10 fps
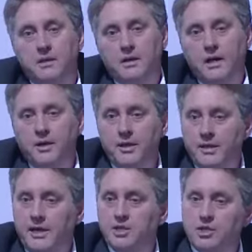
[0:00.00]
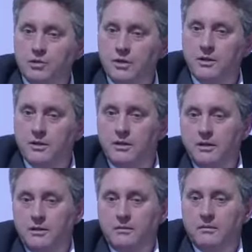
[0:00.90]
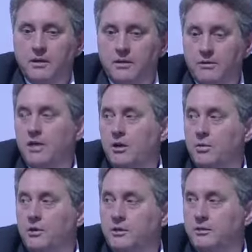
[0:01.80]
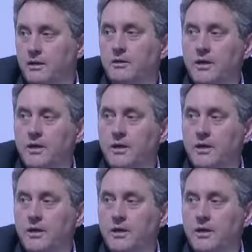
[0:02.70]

I think that's true in the, in, in the video world, uh,